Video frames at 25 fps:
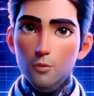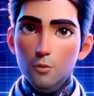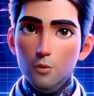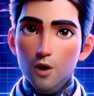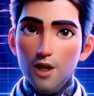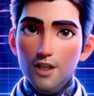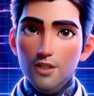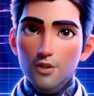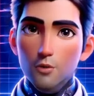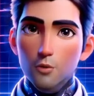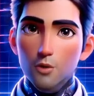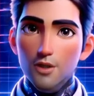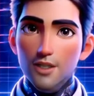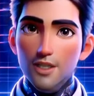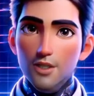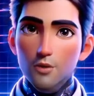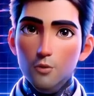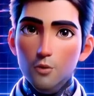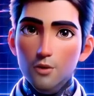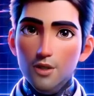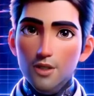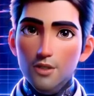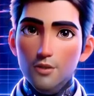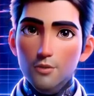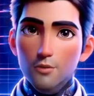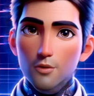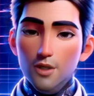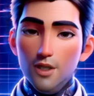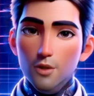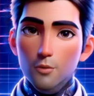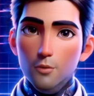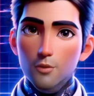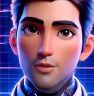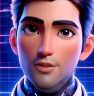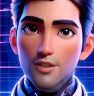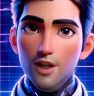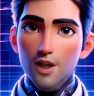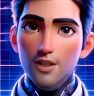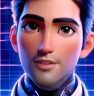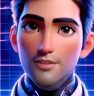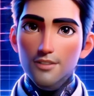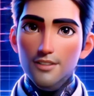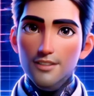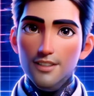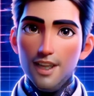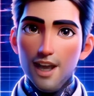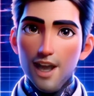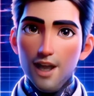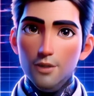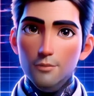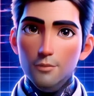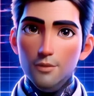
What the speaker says: of all the different parts of the document.